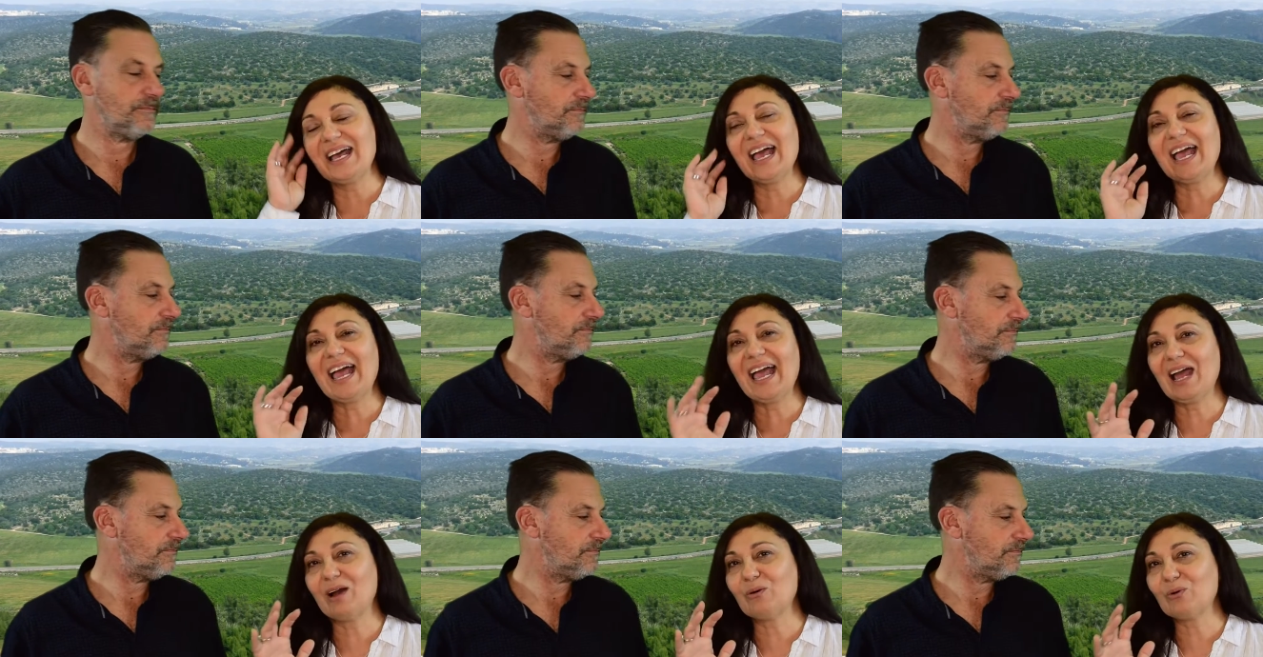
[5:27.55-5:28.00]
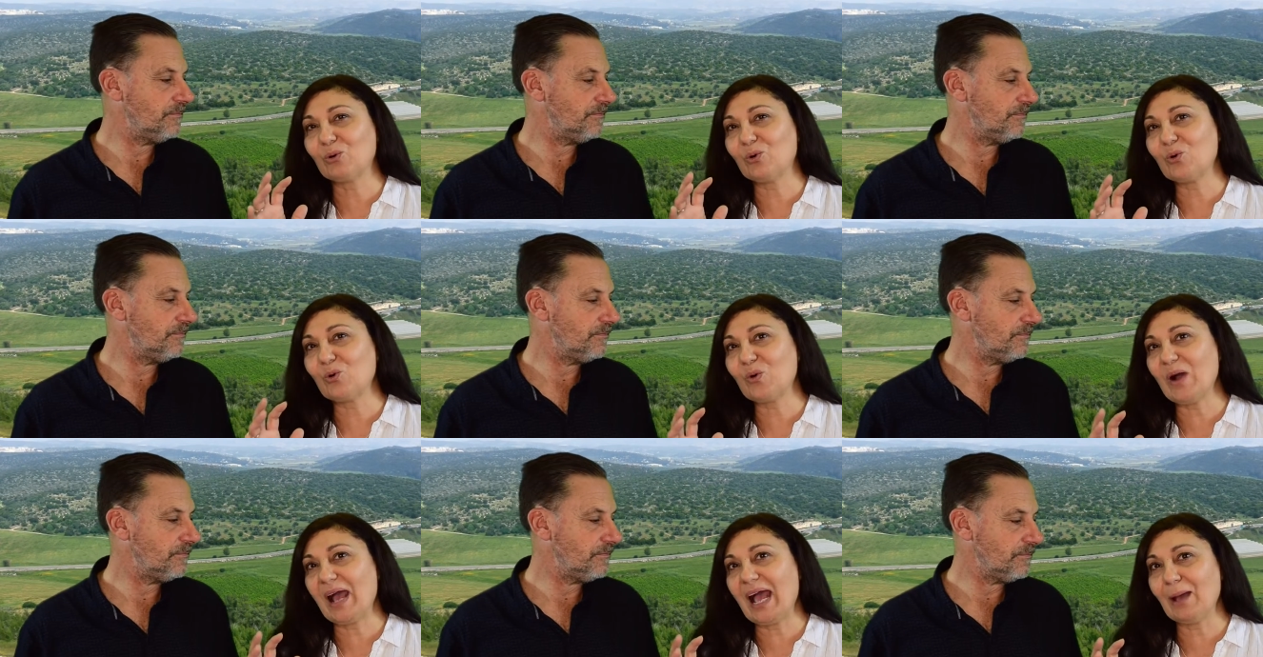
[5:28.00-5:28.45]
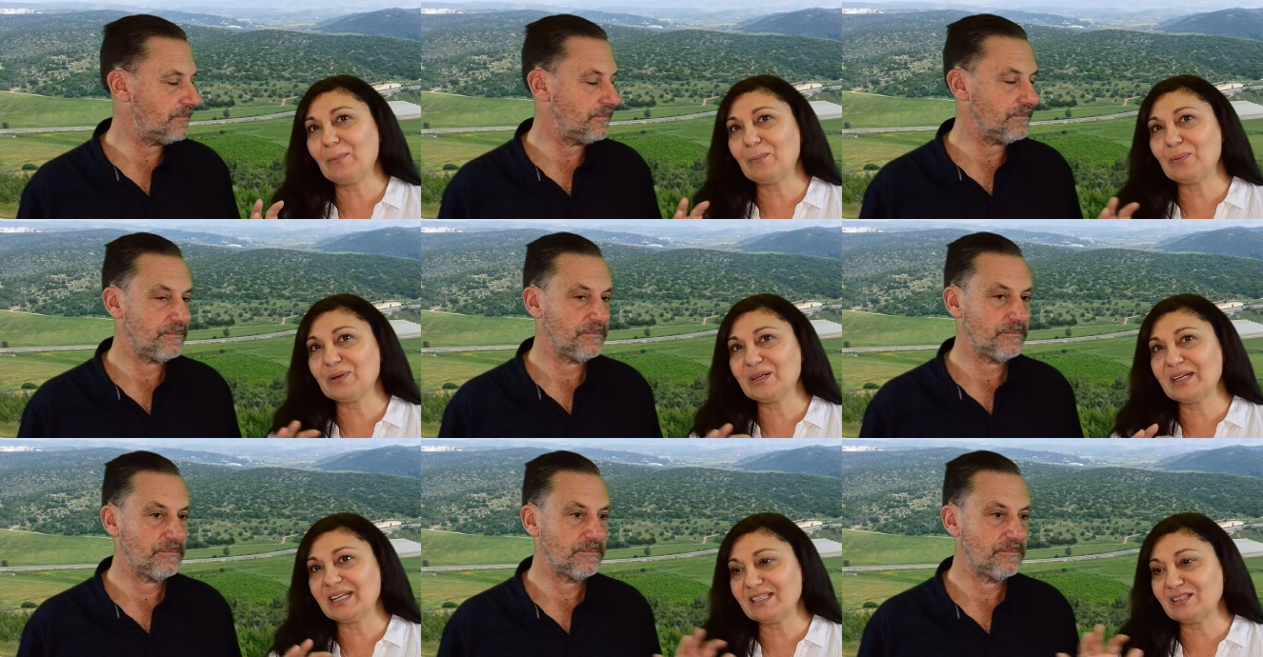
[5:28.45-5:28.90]
Speaker 1: how it all
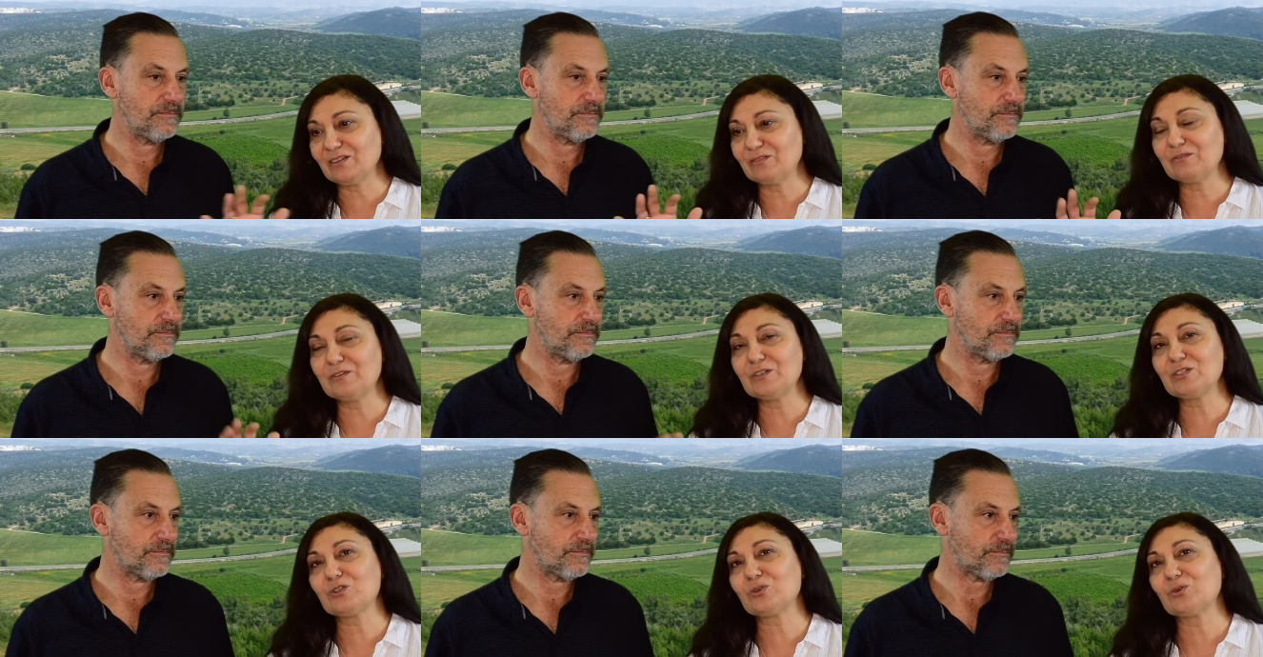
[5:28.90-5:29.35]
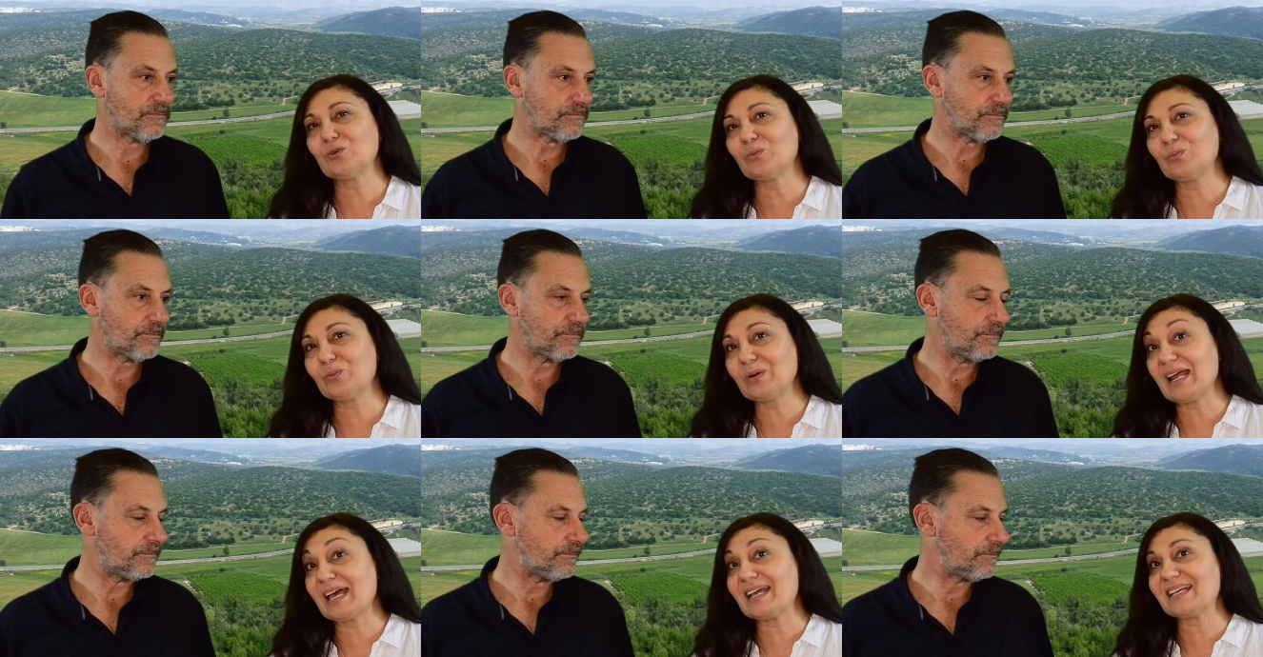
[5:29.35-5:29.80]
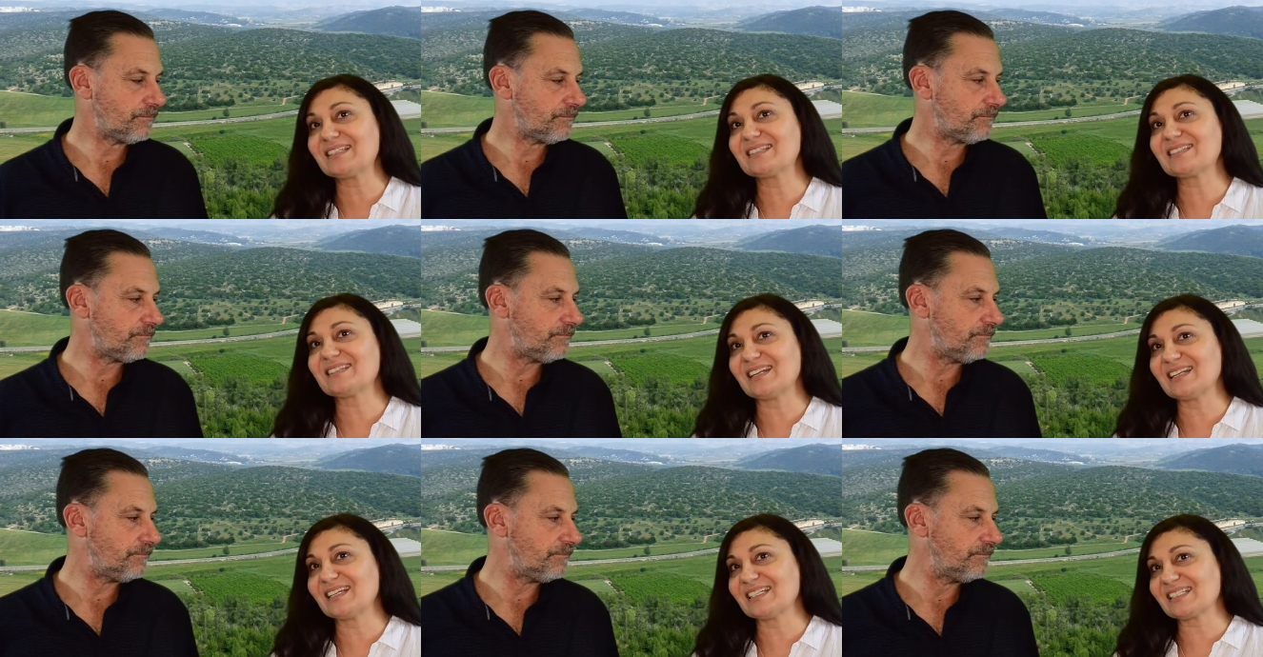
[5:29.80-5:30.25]
happened in the visual place
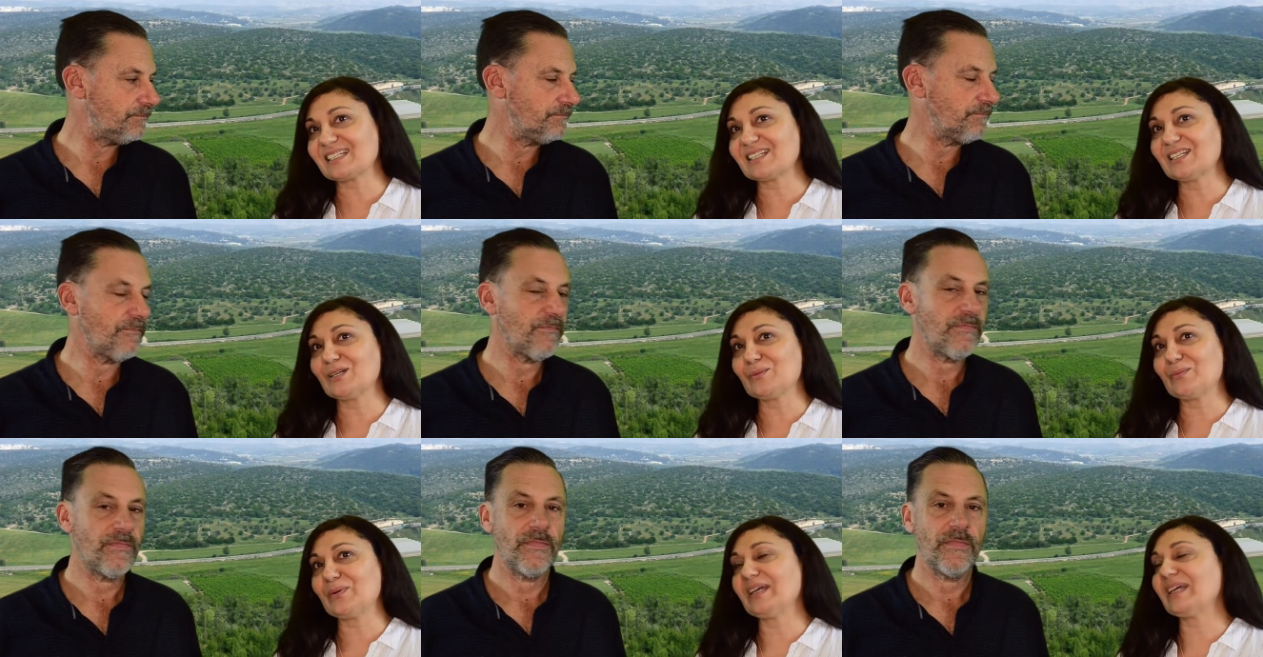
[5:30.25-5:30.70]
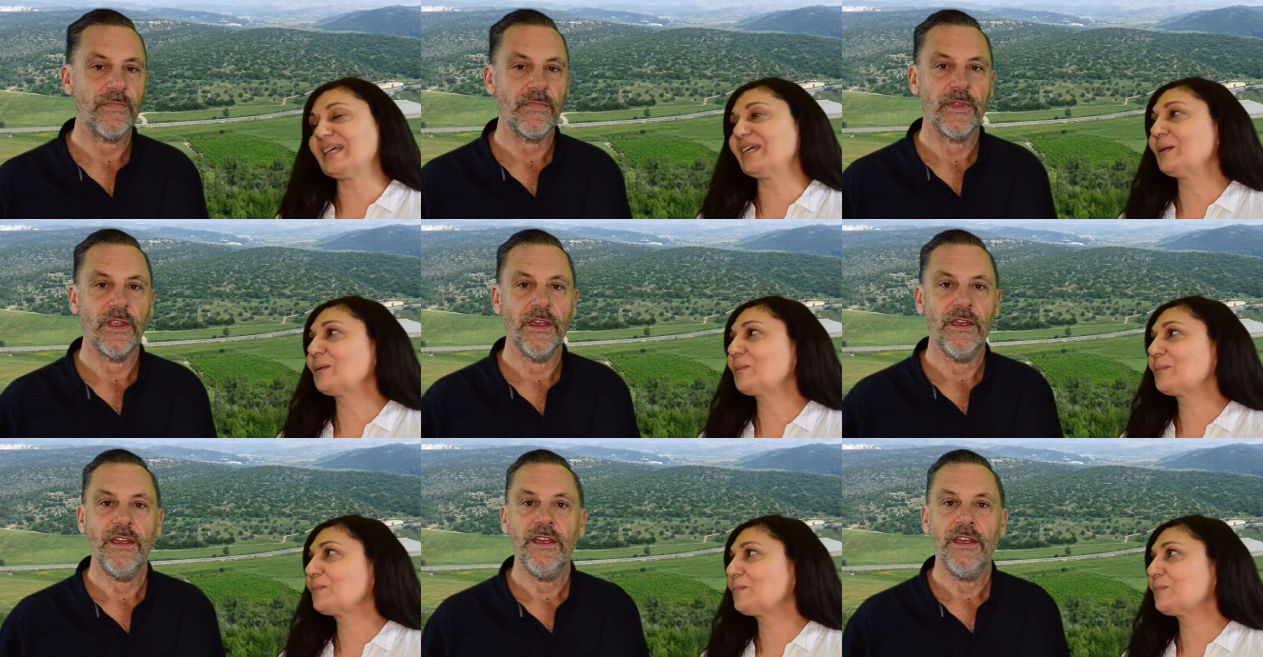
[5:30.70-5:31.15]
that it's going to be.